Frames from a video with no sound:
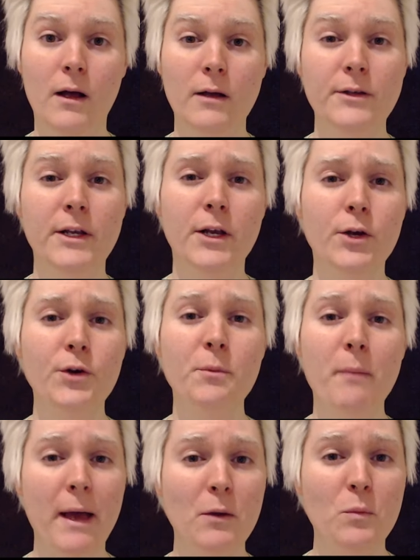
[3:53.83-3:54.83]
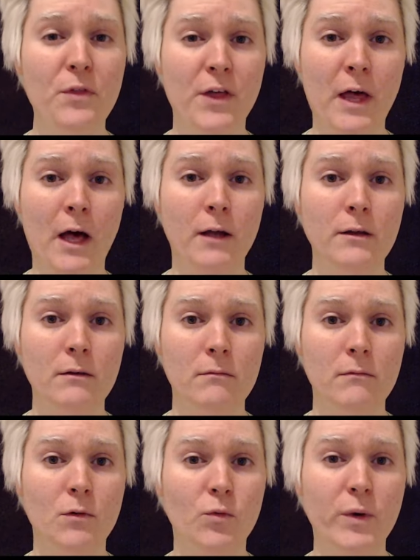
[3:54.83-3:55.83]
Did a good man with a gun
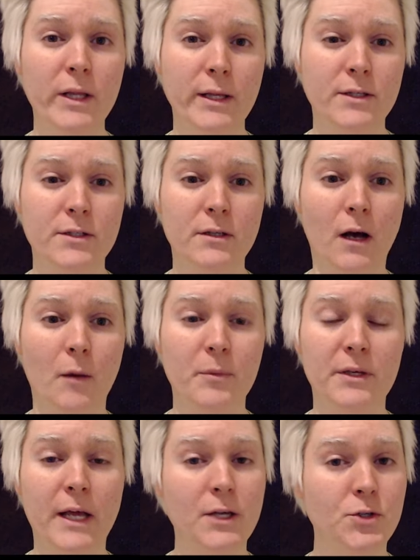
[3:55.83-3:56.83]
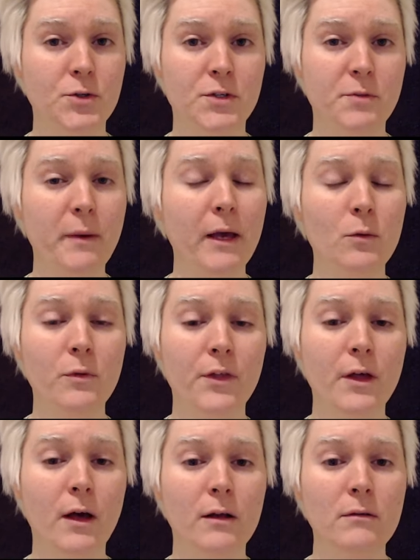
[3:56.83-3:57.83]
really stop a dangerous man with a
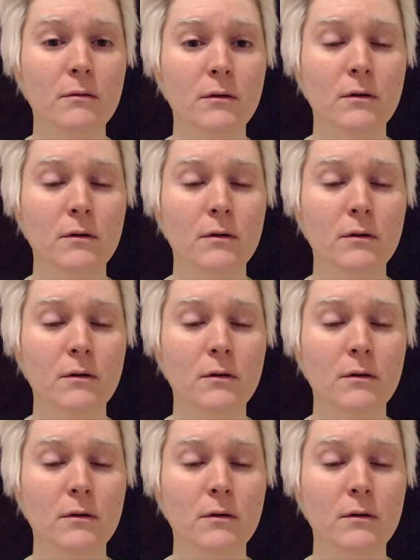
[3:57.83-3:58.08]
gun?